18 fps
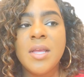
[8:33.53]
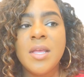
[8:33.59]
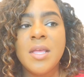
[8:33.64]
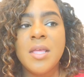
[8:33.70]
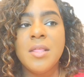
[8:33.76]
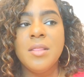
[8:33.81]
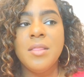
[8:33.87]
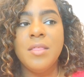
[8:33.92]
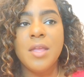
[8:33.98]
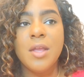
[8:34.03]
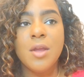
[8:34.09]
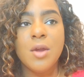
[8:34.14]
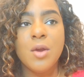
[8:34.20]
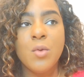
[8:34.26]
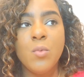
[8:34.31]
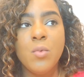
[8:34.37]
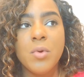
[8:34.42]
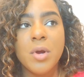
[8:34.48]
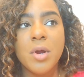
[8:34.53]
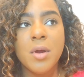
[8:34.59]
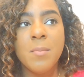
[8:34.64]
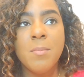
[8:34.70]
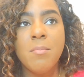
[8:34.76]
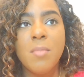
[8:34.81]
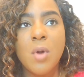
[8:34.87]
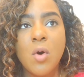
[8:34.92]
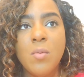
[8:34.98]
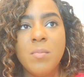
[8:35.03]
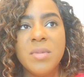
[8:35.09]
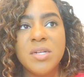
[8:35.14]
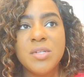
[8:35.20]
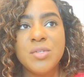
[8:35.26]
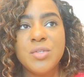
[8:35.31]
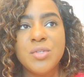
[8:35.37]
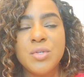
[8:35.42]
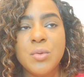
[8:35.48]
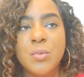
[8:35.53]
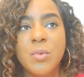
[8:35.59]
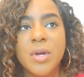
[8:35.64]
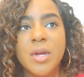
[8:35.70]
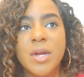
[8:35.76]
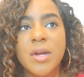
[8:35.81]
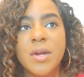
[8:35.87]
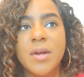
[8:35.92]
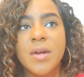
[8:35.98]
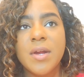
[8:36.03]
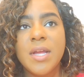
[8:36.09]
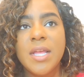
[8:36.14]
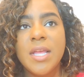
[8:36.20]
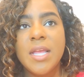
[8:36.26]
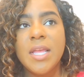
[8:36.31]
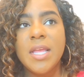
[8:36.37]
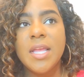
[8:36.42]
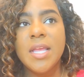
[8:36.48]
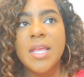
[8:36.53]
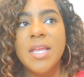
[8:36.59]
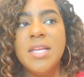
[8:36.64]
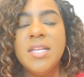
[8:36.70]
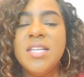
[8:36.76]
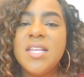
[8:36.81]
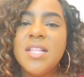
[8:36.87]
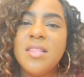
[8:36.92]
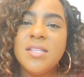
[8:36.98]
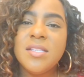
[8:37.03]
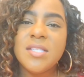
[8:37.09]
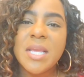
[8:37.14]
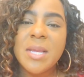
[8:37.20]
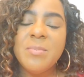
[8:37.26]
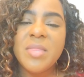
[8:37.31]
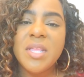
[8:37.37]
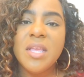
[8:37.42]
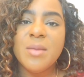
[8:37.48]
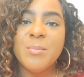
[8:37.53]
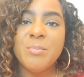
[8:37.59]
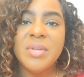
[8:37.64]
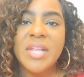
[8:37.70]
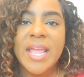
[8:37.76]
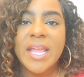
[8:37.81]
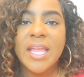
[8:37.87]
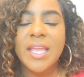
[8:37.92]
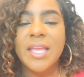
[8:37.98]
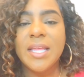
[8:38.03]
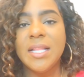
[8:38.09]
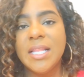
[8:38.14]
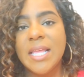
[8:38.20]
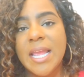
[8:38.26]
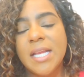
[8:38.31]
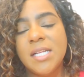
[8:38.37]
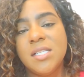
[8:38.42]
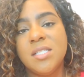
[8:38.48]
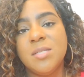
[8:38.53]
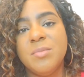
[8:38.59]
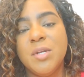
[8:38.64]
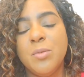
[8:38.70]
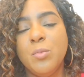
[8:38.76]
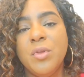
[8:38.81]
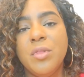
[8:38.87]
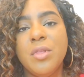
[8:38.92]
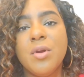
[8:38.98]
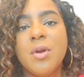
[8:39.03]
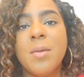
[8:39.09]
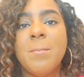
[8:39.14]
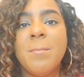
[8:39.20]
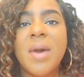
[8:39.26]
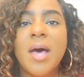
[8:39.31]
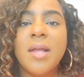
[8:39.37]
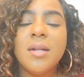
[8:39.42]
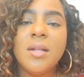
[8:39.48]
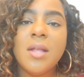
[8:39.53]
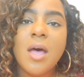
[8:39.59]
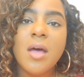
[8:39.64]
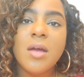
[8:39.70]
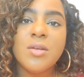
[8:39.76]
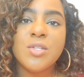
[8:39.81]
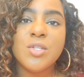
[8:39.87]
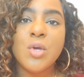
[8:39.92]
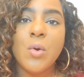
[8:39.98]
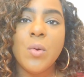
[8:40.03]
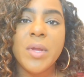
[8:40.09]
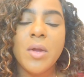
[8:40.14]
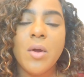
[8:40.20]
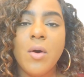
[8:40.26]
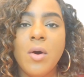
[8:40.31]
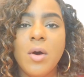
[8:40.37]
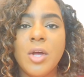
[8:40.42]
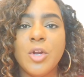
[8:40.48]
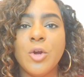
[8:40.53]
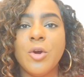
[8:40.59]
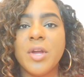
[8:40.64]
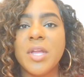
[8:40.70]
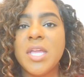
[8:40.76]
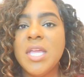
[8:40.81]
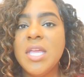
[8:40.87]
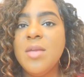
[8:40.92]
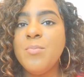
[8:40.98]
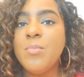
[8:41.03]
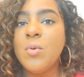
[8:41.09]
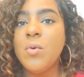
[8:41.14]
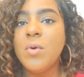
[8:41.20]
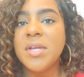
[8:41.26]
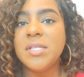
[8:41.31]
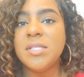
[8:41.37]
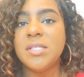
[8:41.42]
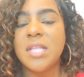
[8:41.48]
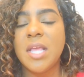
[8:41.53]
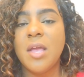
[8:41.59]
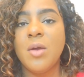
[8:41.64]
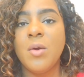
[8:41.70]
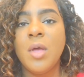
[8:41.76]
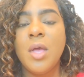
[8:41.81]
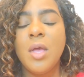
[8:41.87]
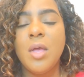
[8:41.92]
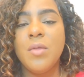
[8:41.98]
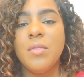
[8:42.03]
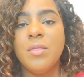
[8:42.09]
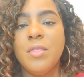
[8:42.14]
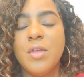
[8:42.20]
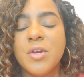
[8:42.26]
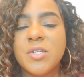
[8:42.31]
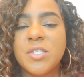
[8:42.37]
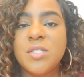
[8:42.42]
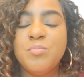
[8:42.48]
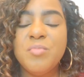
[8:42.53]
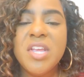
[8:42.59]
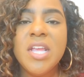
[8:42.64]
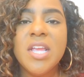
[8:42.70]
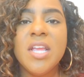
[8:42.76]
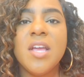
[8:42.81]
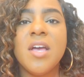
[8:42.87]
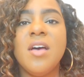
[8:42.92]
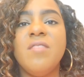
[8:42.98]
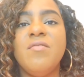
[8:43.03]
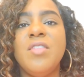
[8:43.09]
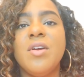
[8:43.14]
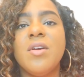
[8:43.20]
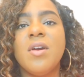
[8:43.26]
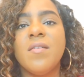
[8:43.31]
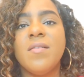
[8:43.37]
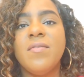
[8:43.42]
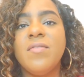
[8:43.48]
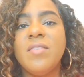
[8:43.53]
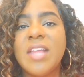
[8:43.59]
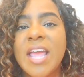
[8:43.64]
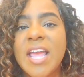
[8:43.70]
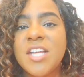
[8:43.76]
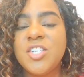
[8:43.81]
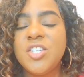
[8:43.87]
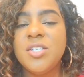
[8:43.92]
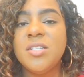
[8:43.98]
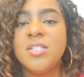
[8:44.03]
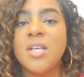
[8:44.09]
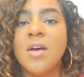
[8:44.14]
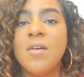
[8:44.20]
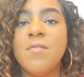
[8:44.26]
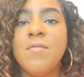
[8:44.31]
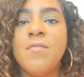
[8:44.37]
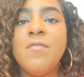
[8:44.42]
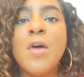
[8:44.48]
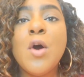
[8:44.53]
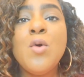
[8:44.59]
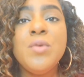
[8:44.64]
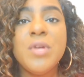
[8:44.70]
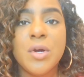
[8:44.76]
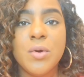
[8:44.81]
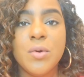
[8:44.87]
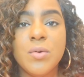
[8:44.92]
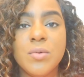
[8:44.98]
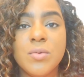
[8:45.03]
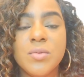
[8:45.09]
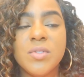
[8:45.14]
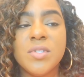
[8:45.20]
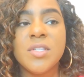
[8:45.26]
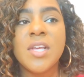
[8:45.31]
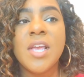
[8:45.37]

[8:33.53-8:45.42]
There were moments to where he did the same thing in Black Klansman, when there are monologues going on or key points that they're speaking of, there are flashes of photos.